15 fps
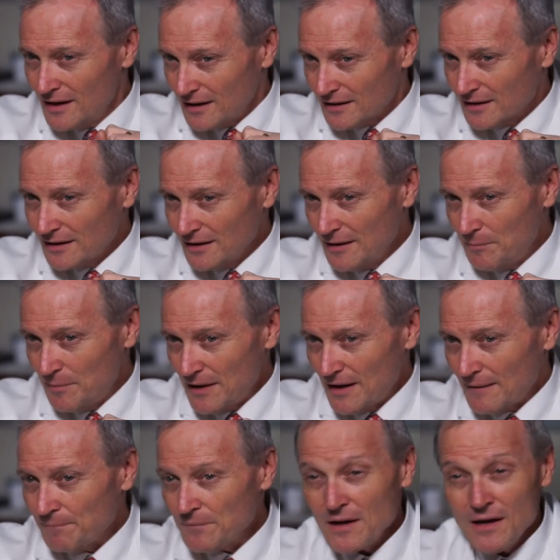and clip
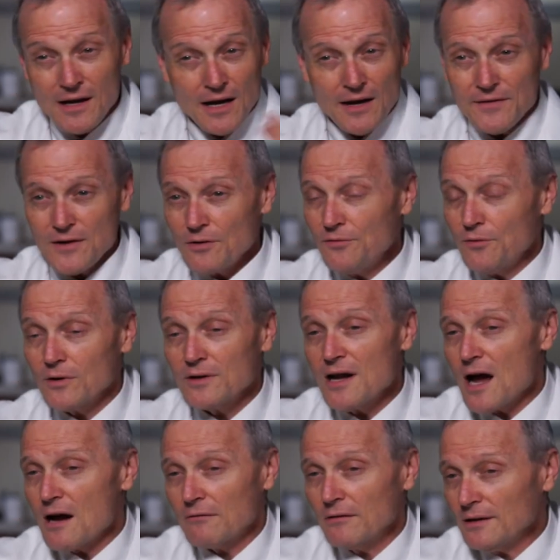it, and therefore
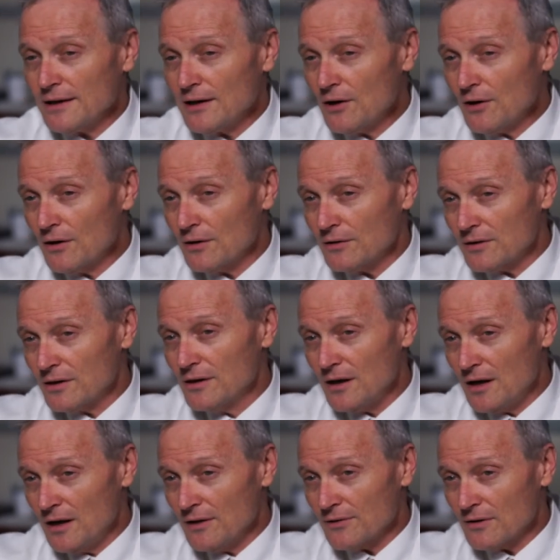not really hurt
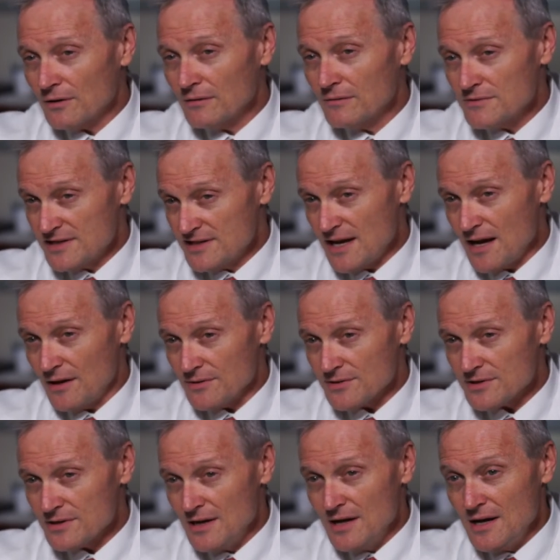other
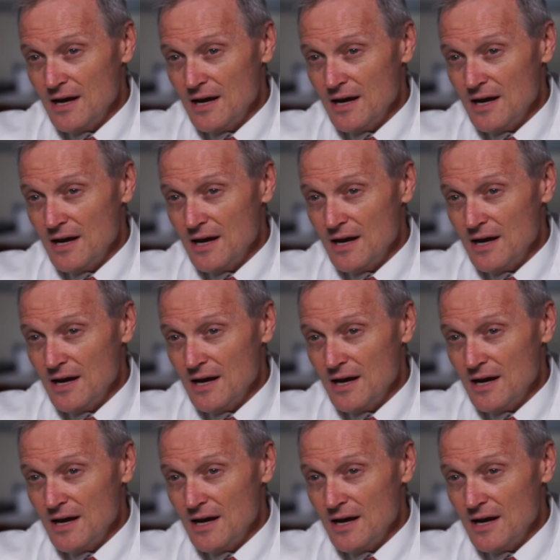cells.